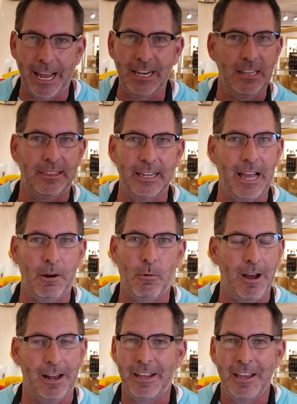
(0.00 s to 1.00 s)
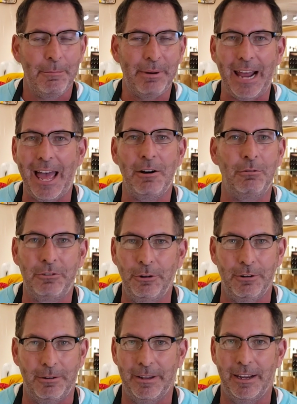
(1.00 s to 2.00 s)
anything I want, but I don't
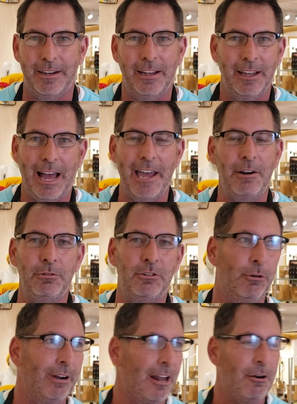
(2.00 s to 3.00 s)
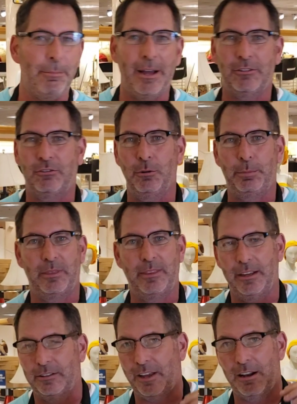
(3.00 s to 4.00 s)
do it, man. I don't do it. I don't buy stupid
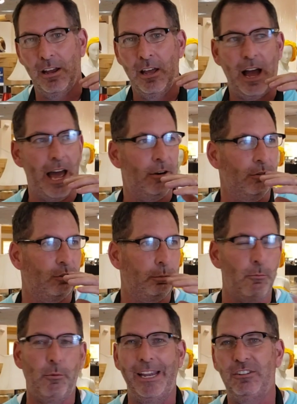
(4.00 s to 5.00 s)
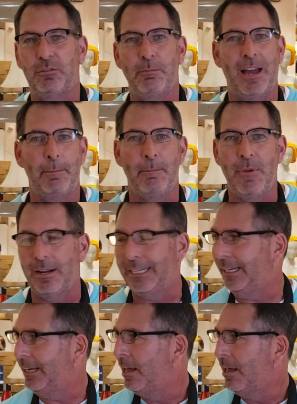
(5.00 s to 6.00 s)
things. I don't waste my
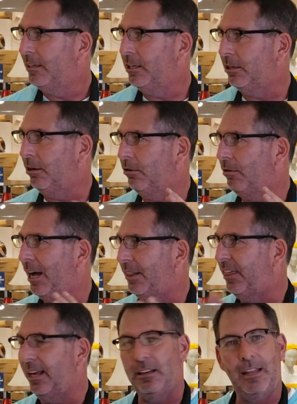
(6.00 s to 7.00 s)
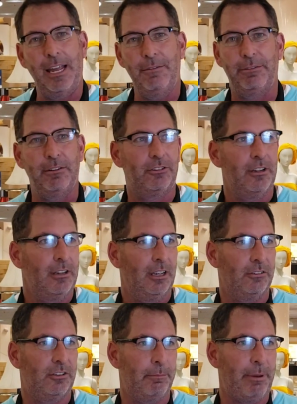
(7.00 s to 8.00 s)
money. You know, I think life
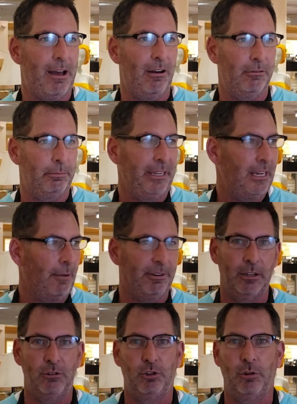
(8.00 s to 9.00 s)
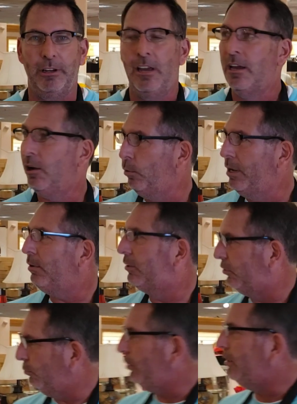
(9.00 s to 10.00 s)
is about being able to enjoy. And we
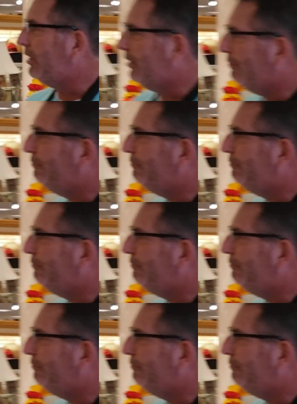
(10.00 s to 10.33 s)
did a